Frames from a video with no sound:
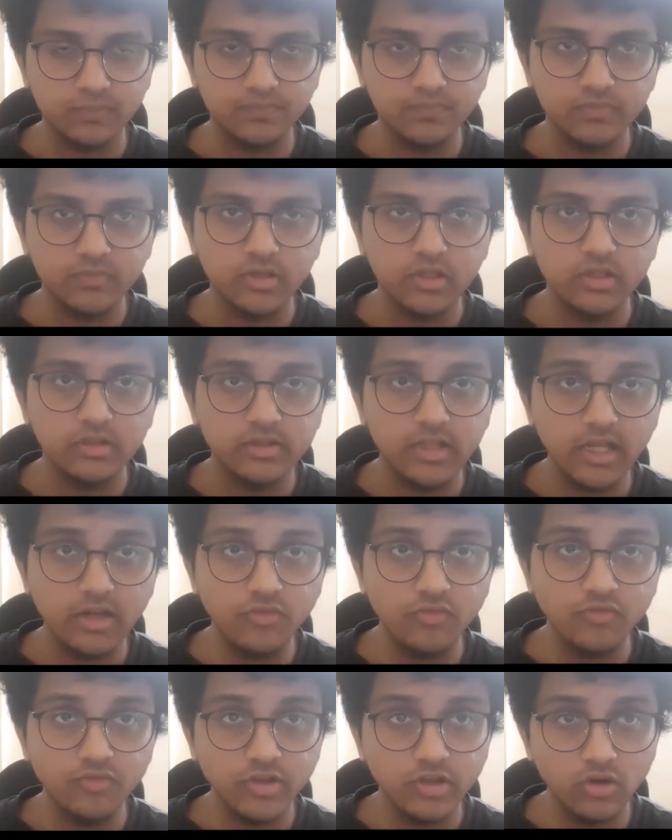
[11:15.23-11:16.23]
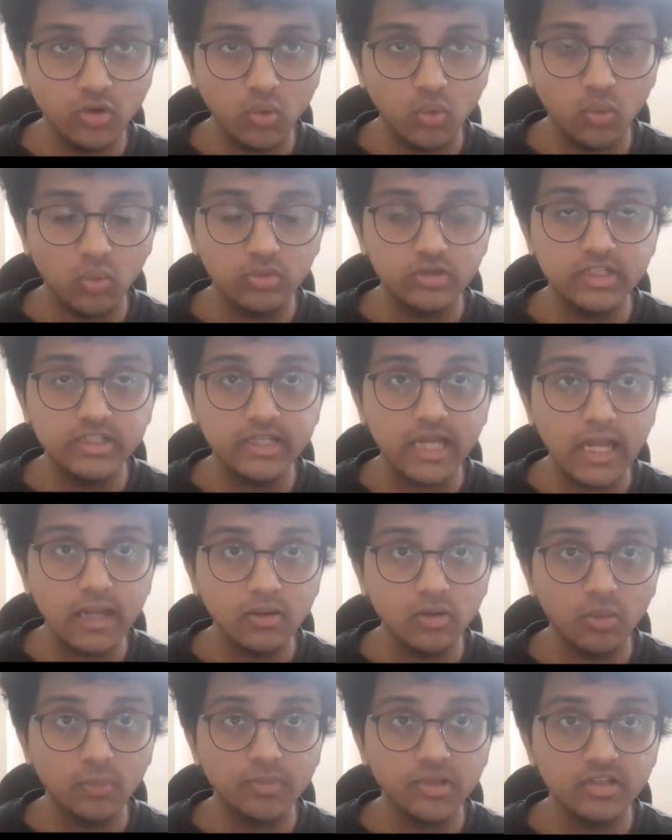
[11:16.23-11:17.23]
then we know the time
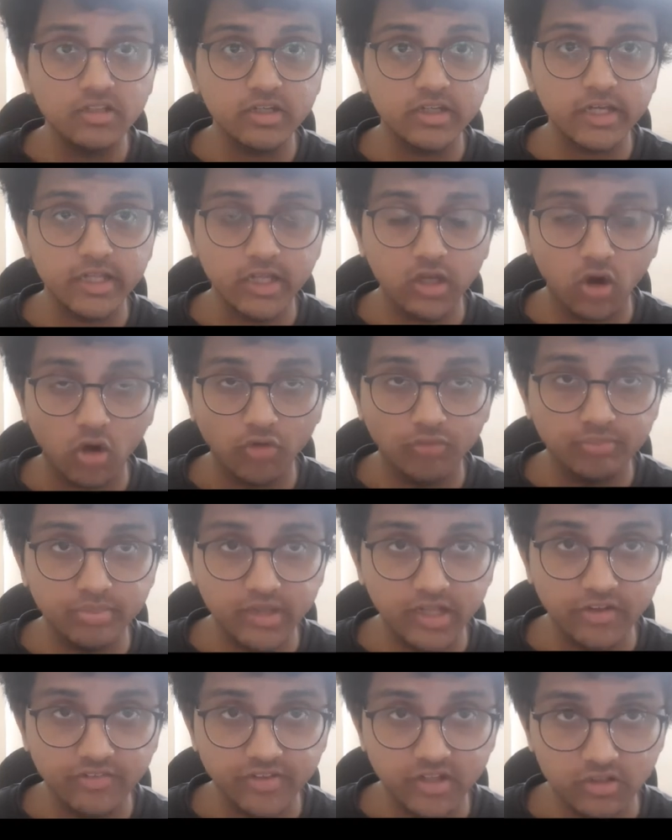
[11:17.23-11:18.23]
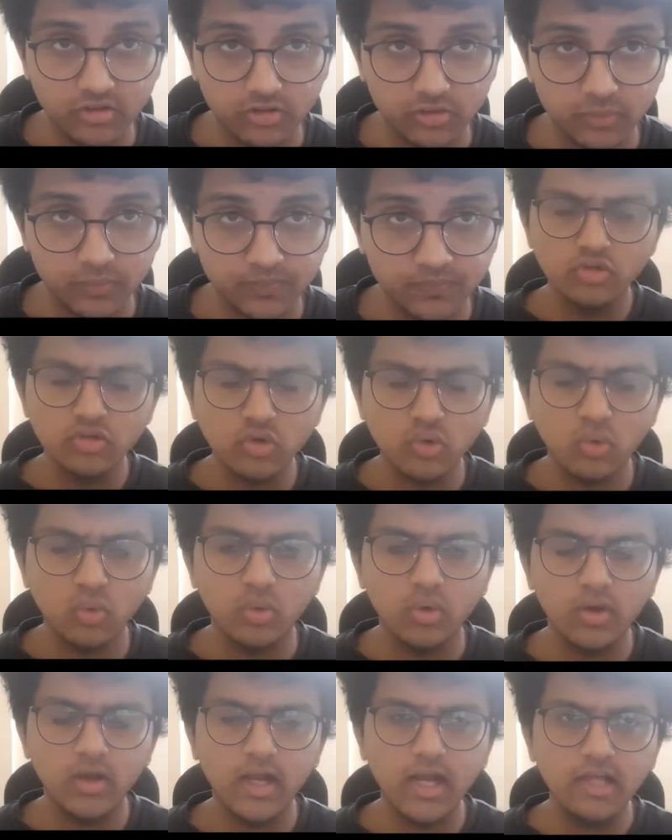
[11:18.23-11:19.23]
complexity of BFS.
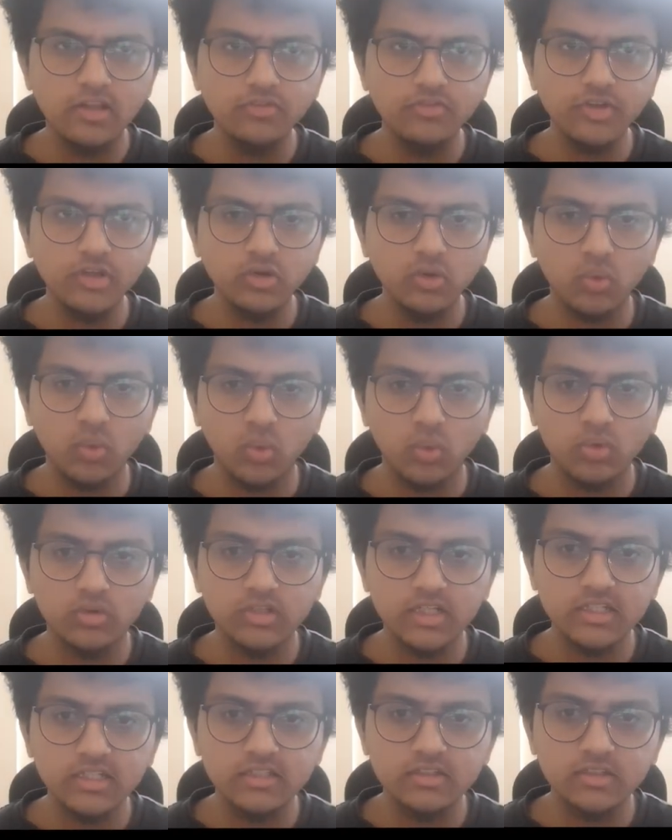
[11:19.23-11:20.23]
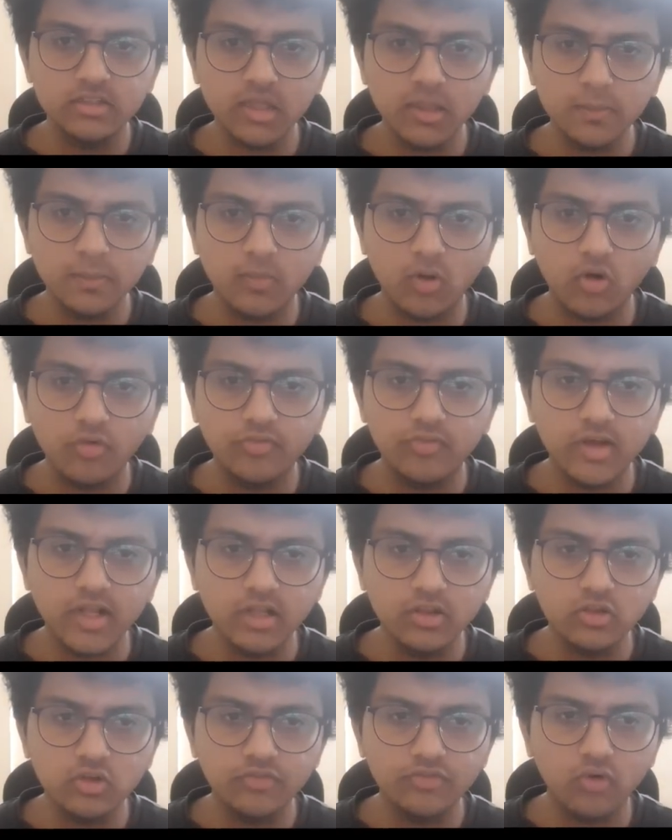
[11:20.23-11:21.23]
So as we know that the sum of
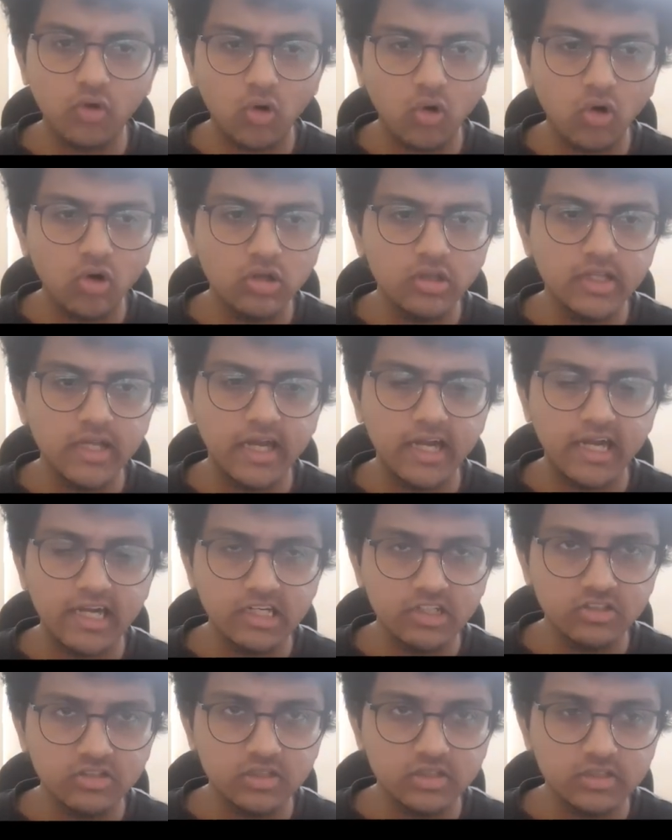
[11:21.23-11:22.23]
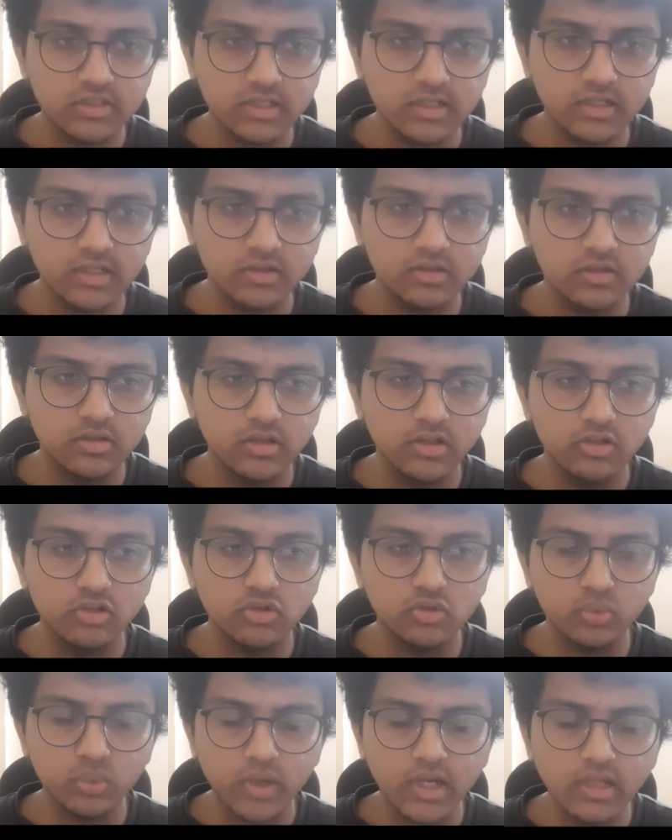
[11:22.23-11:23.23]
length of all the adjacency list is
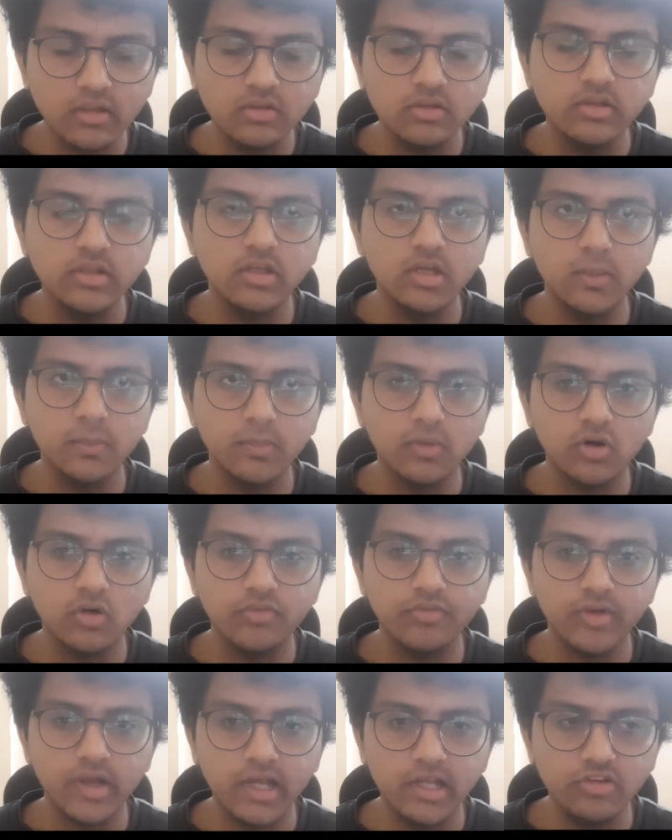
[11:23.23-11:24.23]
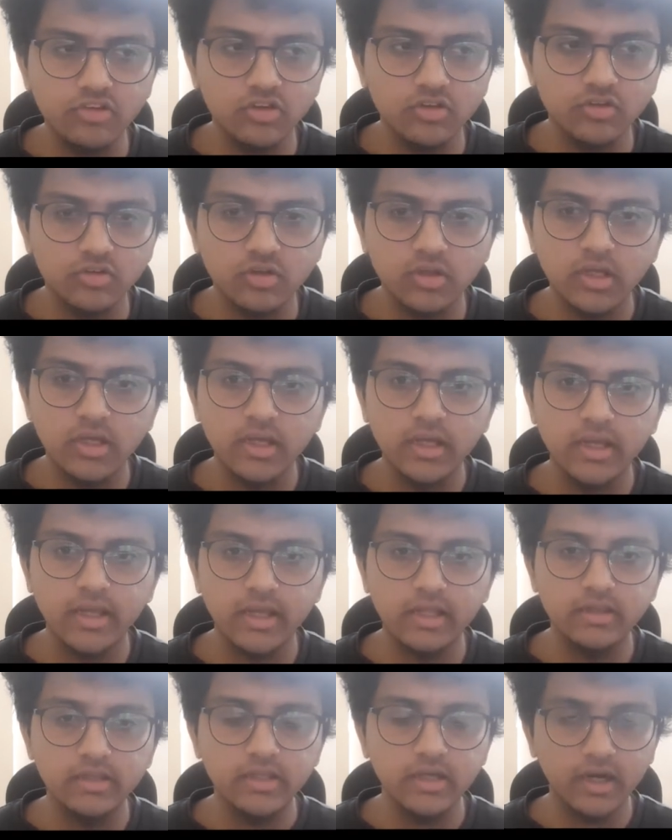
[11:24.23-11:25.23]
twice the number of edges
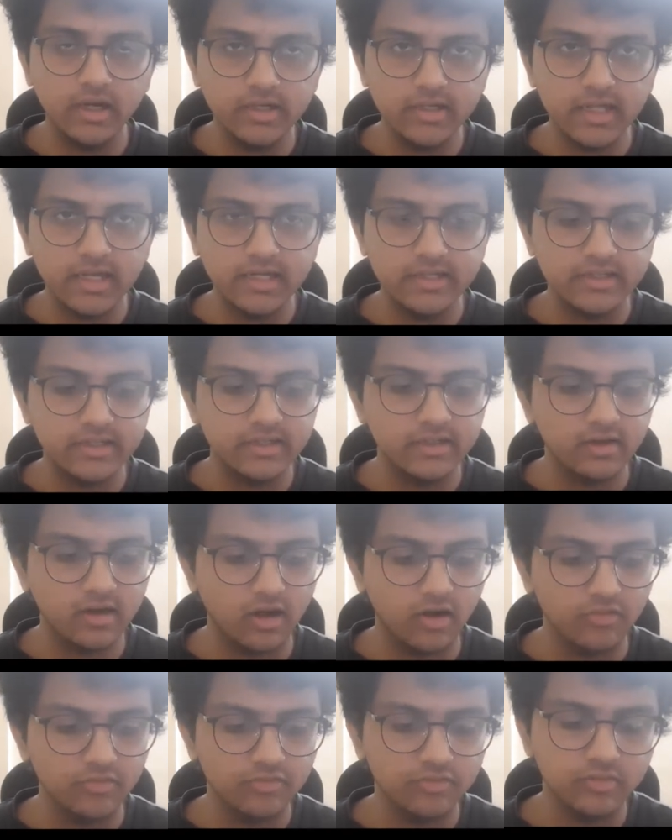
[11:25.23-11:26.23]
in the undirected graph,